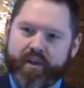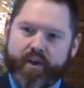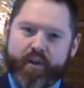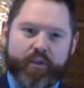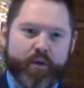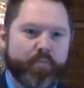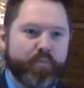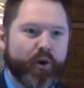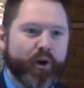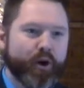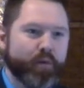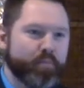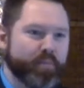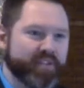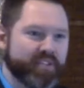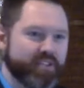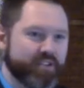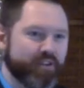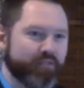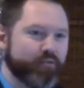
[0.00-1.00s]
The
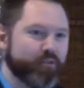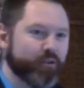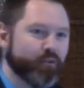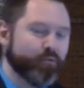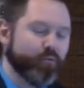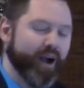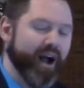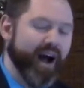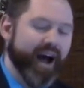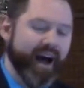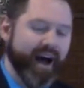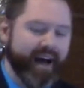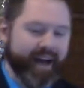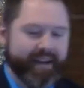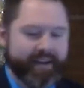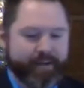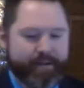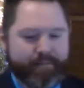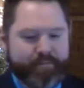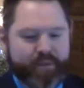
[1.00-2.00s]
purpose of the rod
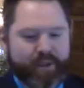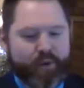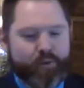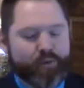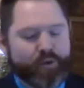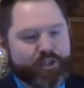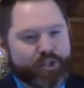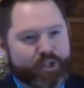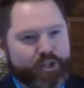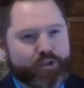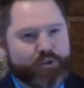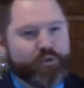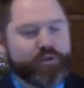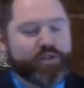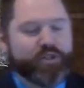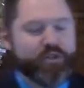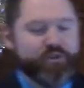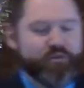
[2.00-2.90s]
was used to